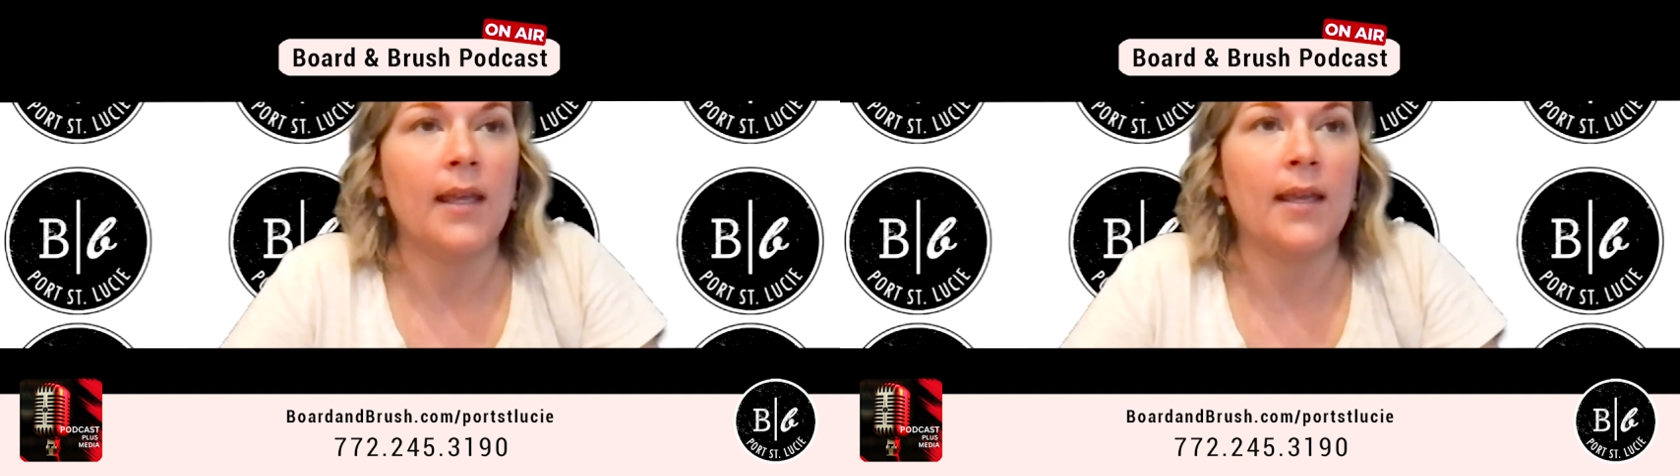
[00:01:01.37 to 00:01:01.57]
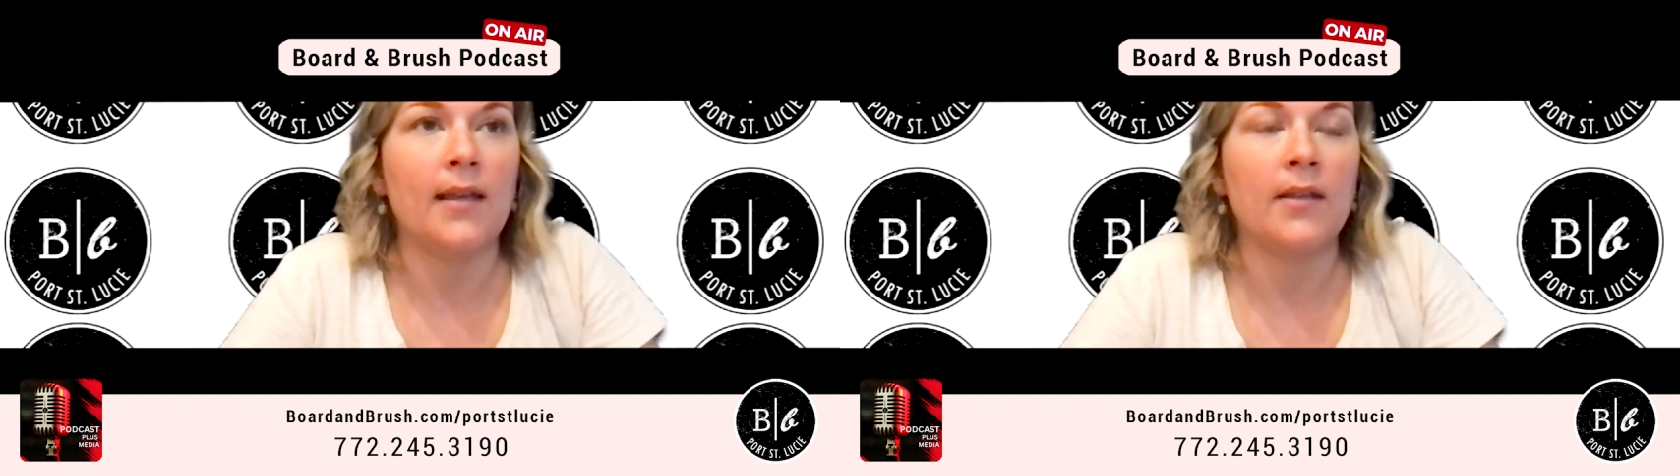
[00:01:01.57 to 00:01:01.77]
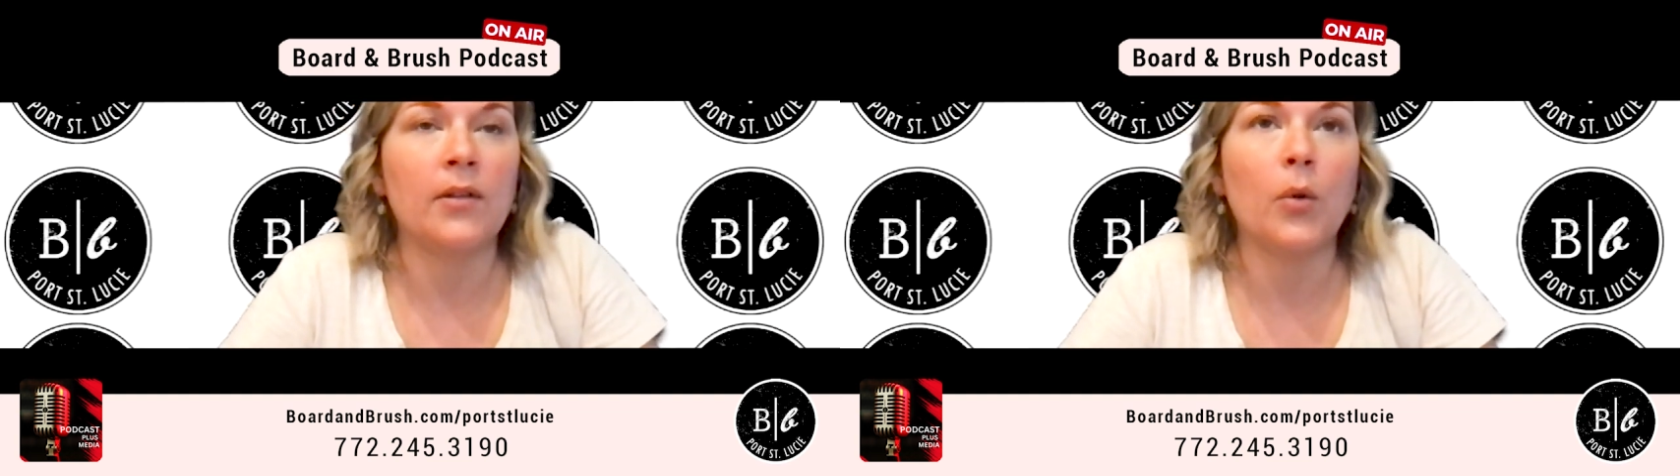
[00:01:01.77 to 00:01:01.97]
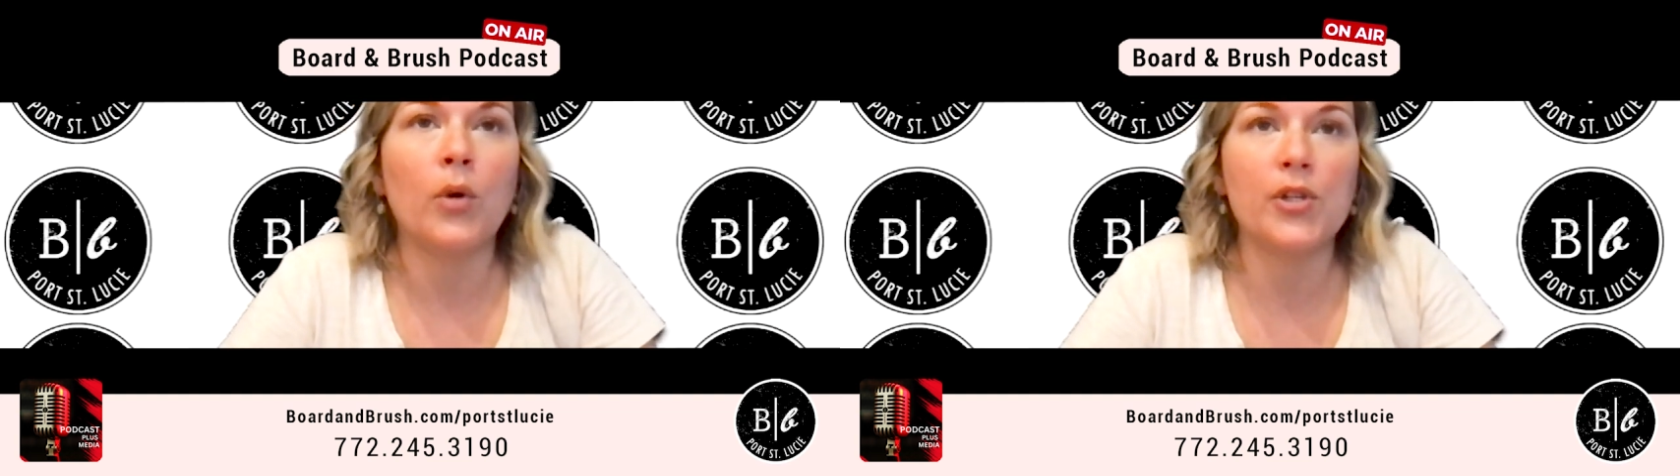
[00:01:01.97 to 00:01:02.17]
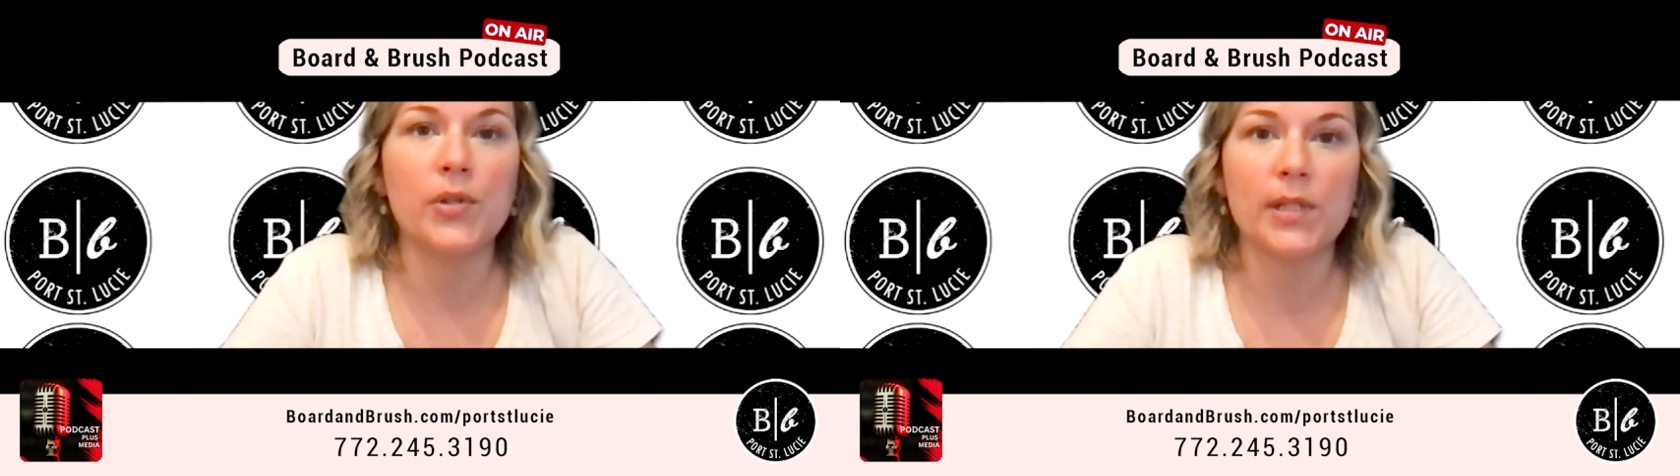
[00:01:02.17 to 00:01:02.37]
And
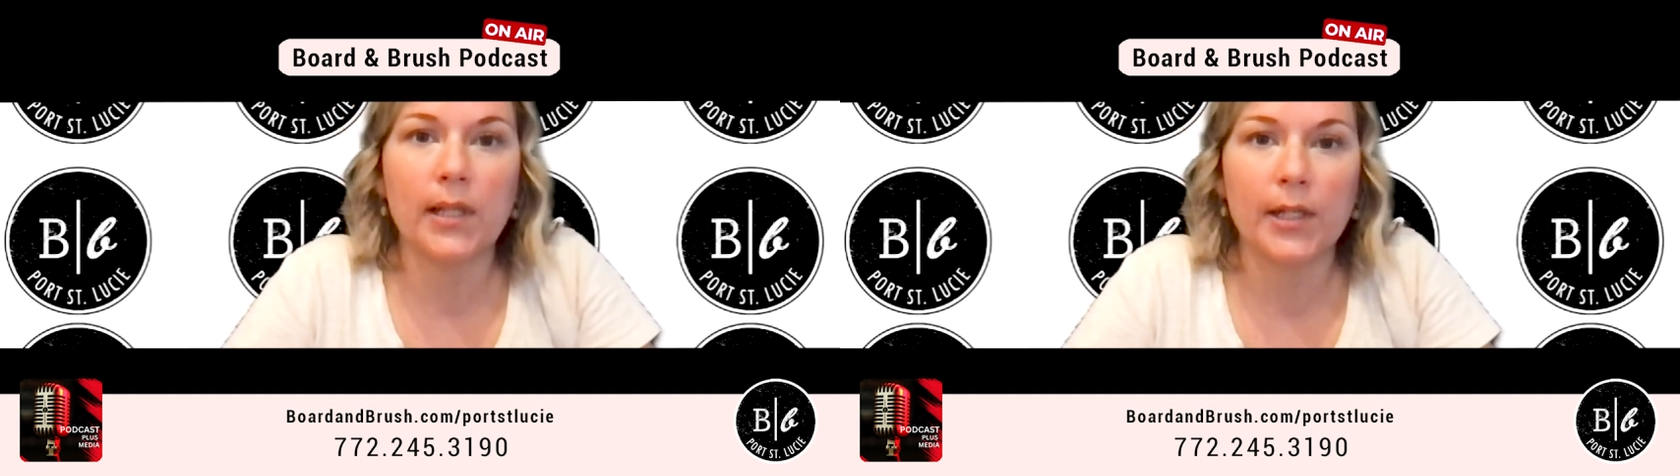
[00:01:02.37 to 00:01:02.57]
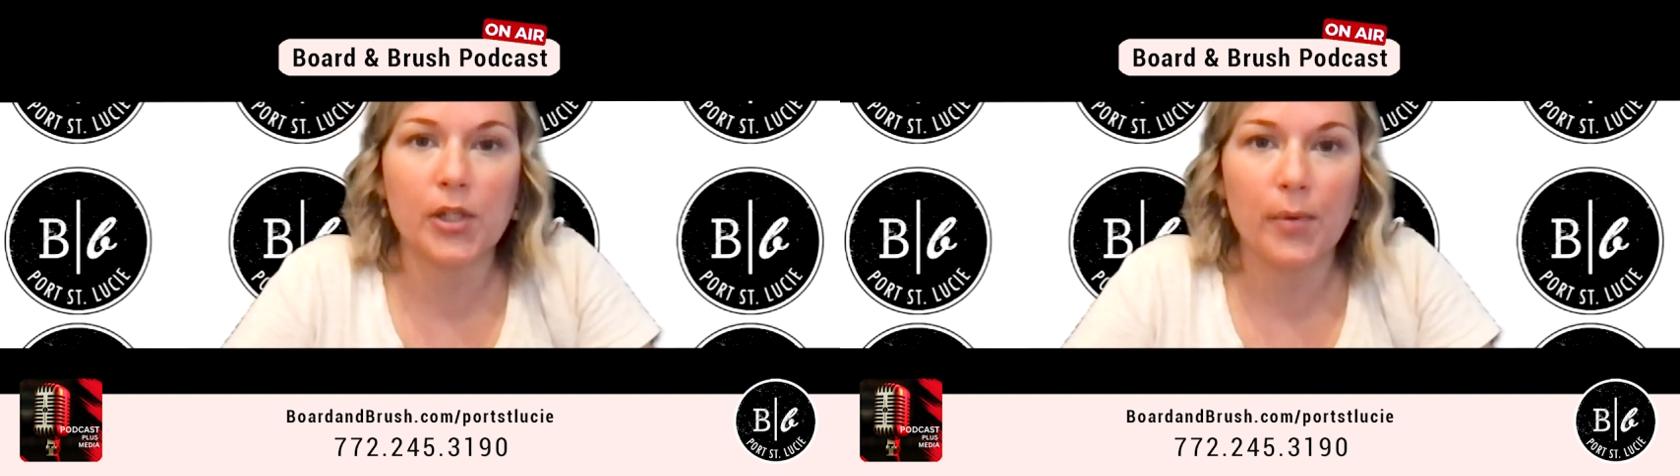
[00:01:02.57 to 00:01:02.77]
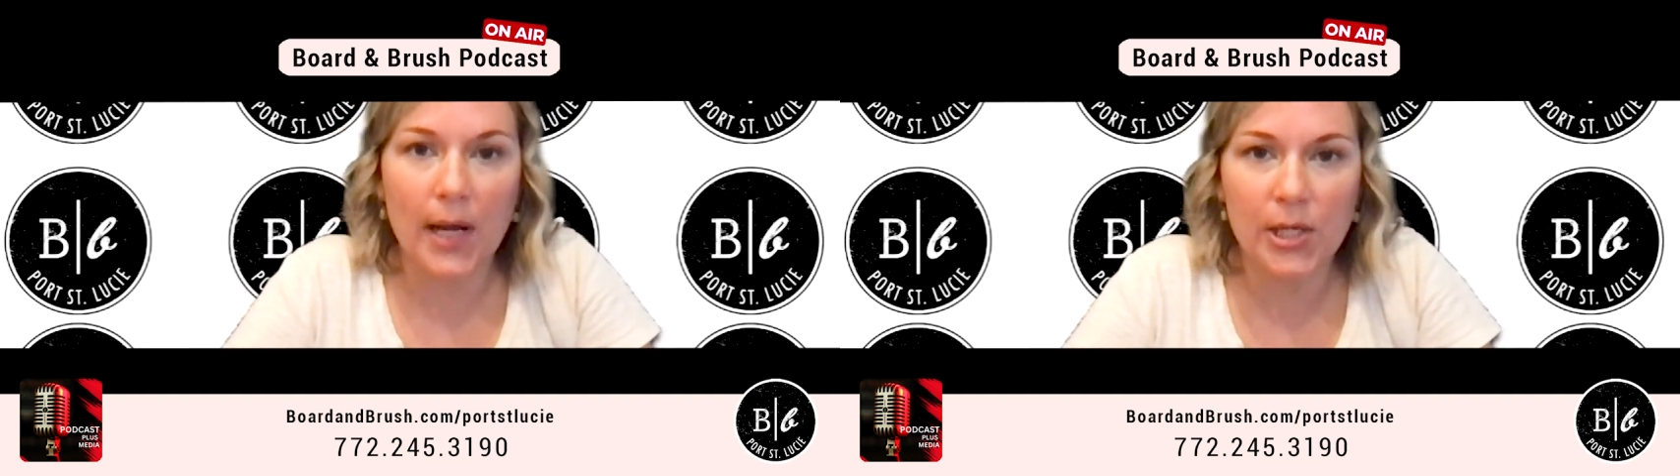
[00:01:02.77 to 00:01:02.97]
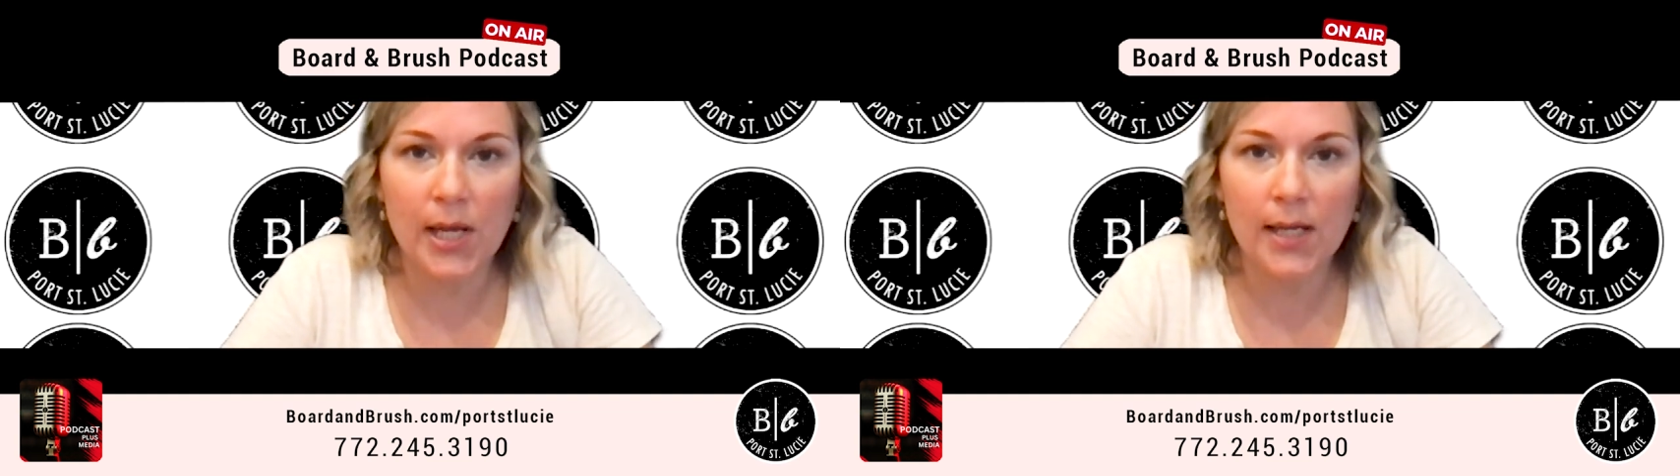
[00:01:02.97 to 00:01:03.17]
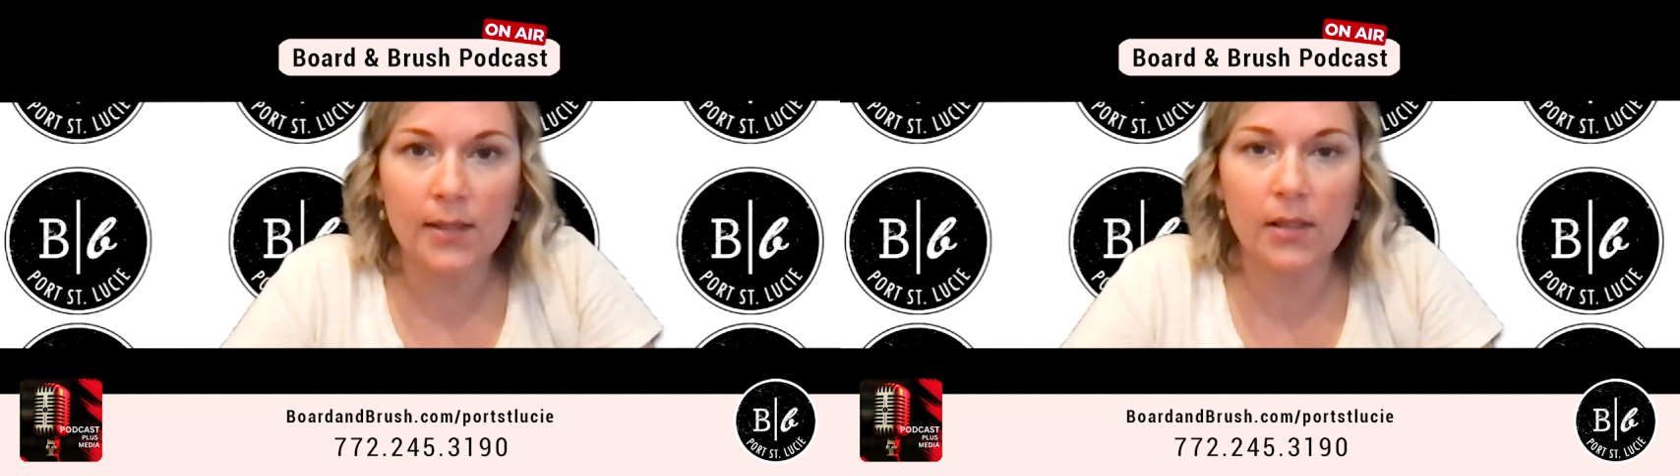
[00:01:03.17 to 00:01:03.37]
once you select your
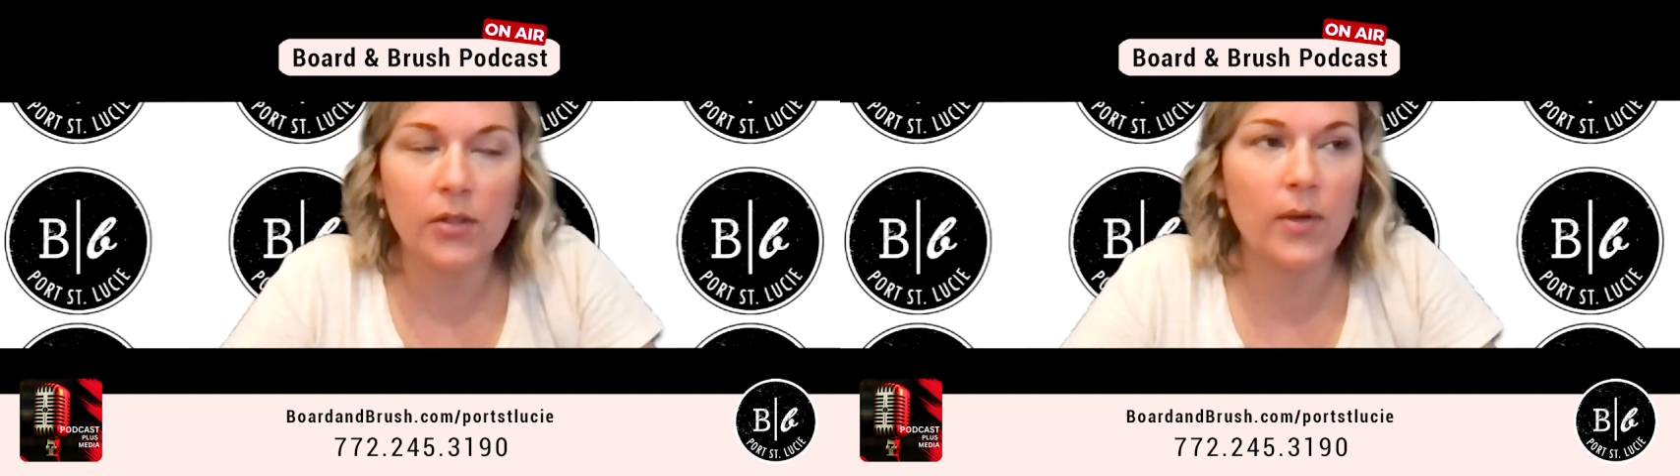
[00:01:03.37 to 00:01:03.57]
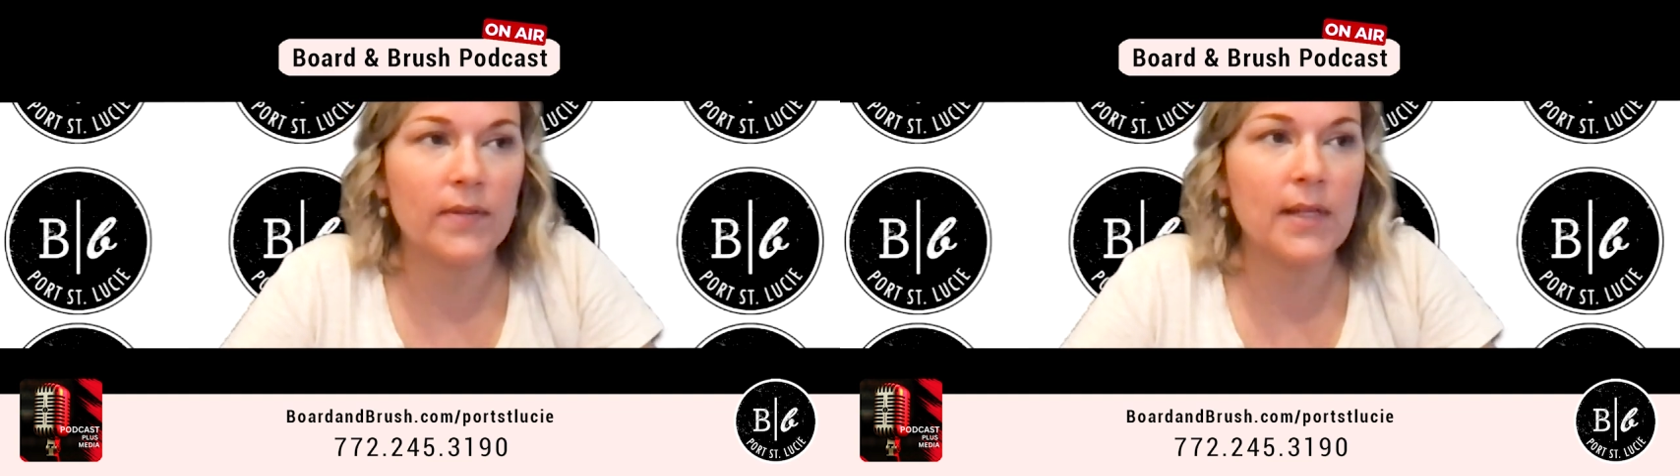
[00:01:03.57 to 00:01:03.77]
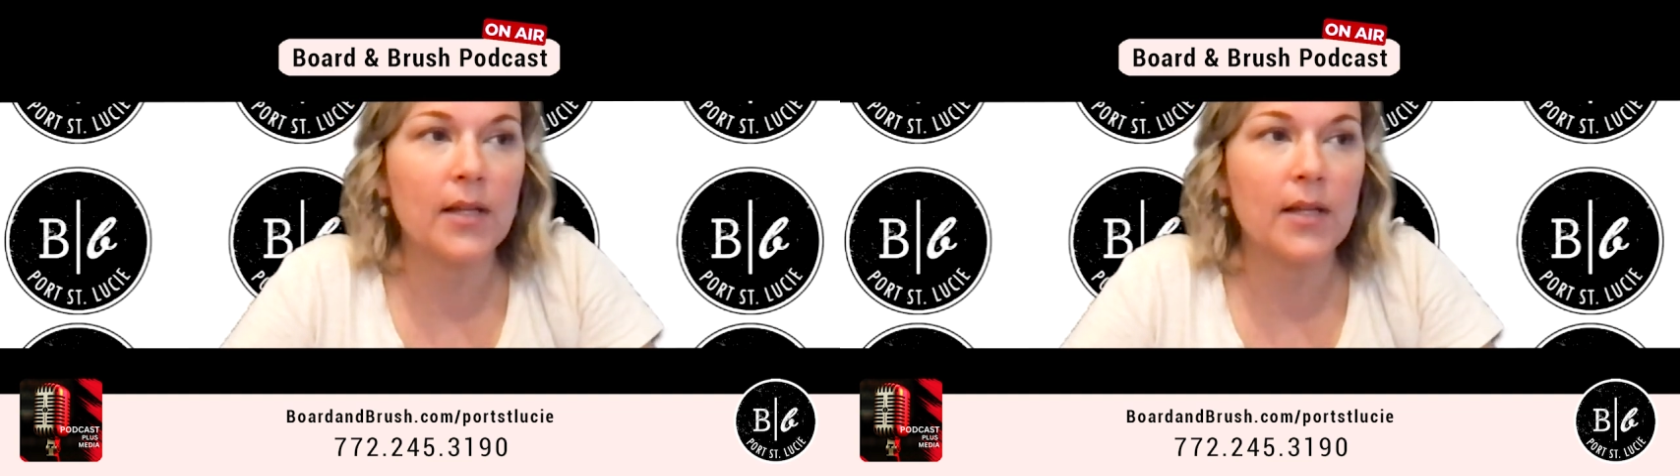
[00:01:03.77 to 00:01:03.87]
project, you have to